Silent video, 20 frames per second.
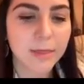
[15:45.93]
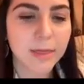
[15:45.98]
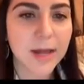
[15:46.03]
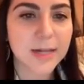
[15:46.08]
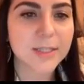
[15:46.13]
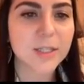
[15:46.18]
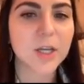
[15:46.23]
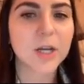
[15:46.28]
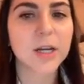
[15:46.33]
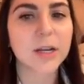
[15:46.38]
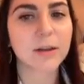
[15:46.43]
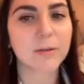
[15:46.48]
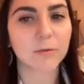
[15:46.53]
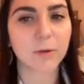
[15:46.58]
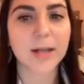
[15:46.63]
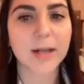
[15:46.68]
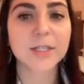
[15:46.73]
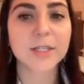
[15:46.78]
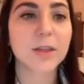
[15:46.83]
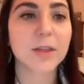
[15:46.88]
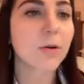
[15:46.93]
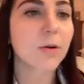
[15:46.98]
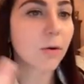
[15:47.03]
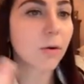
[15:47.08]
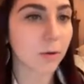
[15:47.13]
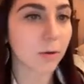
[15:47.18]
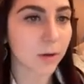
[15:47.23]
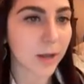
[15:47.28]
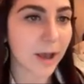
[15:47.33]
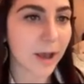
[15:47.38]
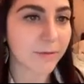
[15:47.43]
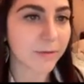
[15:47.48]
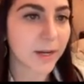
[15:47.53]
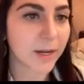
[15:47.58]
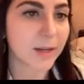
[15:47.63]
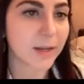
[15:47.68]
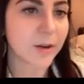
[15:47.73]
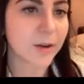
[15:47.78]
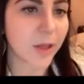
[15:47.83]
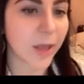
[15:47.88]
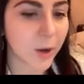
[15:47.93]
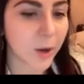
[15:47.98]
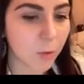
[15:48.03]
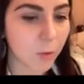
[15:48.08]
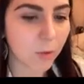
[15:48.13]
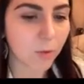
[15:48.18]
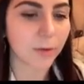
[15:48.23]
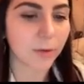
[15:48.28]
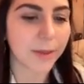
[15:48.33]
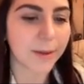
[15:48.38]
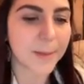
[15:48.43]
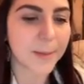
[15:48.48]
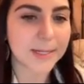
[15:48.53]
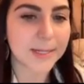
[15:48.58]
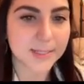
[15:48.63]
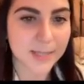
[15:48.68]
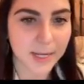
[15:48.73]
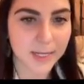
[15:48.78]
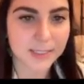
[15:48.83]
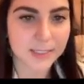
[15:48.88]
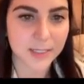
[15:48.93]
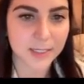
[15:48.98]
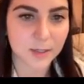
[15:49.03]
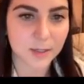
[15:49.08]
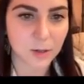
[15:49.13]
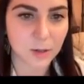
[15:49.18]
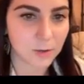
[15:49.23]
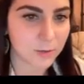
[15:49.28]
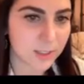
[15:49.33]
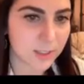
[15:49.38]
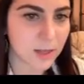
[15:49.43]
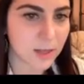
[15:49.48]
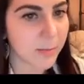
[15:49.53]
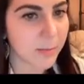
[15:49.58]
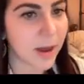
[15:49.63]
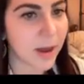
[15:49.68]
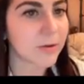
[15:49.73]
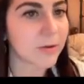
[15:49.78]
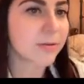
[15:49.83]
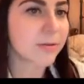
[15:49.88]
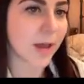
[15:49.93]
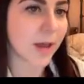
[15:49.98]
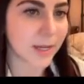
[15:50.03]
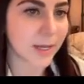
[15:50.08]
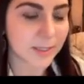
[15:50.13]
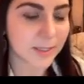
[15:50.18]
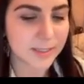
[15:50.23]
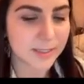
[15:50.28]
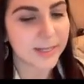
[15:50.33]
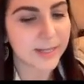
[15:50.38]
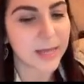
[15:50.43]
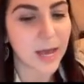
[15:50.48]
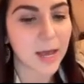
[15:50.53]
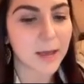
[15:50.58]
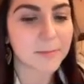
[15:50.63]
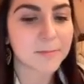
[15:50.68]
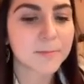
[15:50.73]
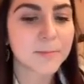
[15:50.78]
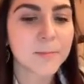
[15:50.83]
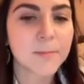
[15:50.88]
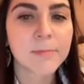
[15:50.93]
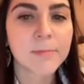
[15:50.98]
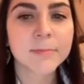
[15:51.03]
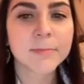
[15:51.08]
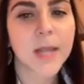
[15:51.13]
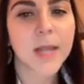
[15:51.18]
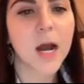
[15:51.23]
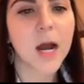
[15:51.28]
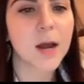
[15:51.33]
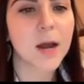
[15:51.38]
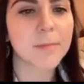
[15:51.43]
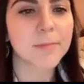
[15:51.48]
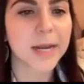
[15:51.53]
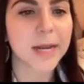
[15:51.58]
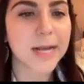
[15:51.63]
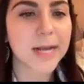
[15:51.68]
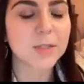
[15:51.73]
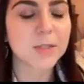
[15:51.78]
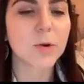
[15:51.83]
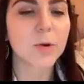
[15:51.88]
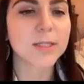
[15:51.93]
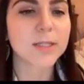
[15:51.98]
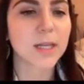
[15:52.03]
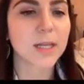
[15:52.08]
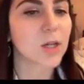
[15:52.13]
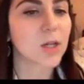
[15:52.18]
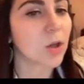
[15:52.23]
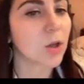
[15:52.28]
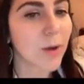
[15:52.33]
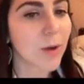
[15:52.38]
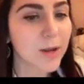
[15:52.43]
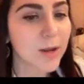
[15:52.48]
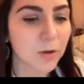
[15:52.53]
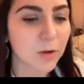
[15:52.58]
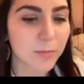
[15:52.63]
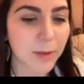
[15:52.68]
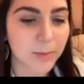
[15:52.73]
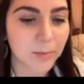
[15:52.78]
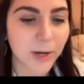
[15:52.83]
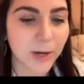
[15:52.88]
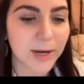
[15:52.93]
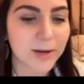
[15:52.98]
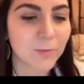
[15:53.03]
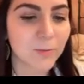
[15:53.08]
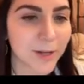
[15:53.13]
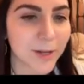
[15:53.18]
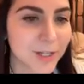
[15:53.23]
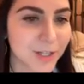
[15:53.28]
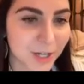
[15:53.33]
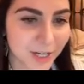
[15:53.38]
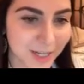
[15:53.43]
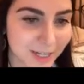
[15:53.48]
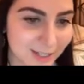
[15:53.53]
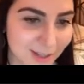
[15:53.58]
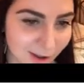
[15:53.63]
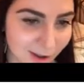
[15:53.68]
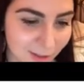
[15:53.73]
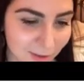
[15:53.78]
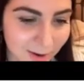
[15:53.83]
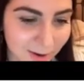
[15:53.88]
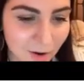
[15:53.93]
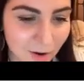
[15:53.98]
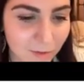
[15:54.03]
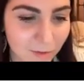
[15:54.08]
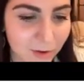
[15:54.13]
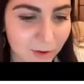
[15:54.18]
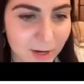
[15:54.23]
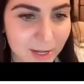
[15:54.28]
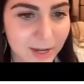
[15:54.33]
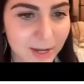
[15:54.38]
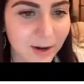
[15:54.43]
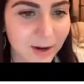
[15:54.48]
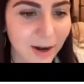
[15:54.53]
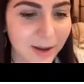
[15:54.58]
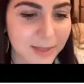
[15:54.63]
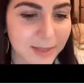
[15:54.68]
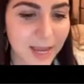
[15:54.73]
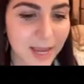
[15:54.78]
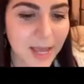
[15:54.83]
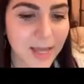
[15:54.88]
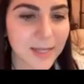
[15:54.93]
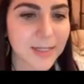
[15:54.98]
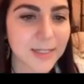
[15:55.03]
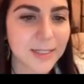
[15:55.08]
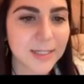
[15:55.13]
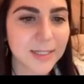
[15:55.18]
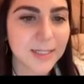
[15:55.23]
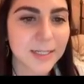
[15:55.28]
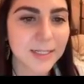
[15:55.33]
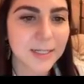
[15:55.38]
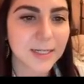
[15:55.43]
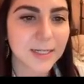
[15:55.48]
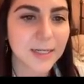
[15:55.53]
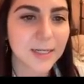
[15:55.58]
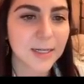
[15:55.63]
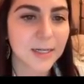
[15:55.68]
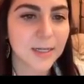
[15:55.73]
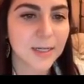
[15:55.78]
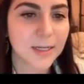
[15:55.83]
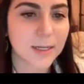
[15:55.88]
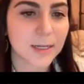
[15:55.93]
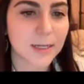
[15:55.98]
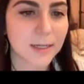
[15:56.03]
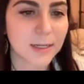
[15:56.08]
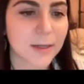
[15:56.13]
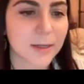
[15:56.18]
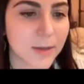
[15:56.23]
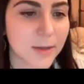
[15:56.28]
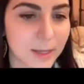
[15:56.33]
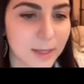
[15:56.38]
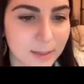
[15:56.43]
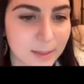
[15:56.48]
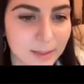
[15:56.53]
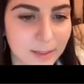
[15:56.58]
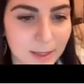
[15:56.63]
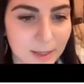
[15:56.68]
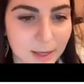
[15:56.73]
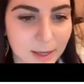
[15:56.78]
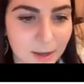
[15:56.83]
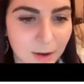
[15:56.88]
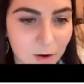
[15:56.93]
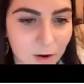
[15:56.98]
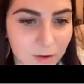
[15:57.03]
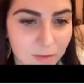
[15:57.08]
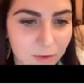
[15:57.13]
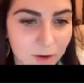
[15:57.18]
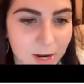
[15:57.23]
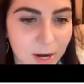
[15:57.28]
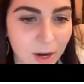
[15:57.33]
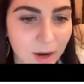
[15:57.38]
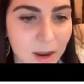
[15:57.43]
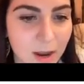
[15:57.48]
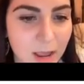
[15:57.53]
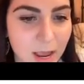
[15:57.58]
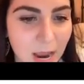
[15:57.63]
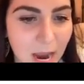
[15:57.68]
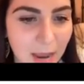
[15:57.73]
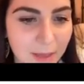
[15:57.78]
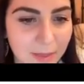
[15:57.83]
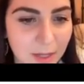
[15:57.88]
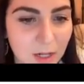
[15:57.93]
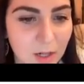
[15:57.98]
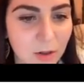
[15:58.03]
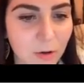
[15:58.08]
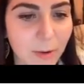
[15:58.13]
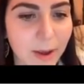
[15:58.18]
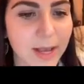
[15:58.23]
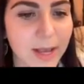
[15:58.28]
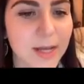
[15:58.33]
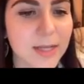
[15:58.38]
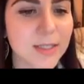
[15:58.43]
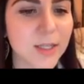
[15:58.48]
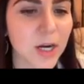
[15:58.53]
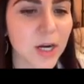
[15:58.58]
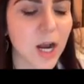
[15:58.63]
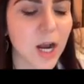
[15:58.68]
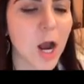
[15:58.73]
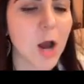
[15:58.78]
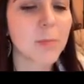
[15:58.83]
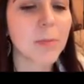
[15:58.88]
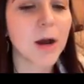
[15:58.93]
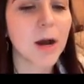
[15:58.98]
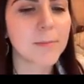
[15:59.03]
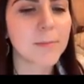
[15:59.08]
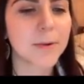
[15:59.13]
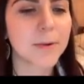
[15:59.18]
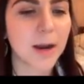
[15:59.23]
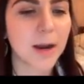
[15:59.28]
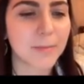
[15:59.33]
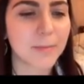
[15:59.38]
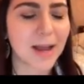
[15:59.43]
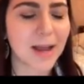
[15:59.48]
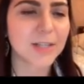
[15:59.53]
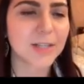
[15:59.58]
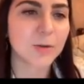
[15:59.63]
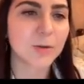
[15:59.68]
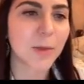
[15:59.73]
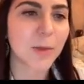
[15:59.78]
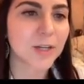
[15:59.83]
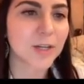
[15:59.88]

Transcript: that's going to give rise to the oral cavity. And you're like, cool, that makes sense. It's close to the mouth. I can see that. The next one's the cloacal membrane, which is all the way over here at the end. Okay. Over here. And the cloaca is going to come up. I do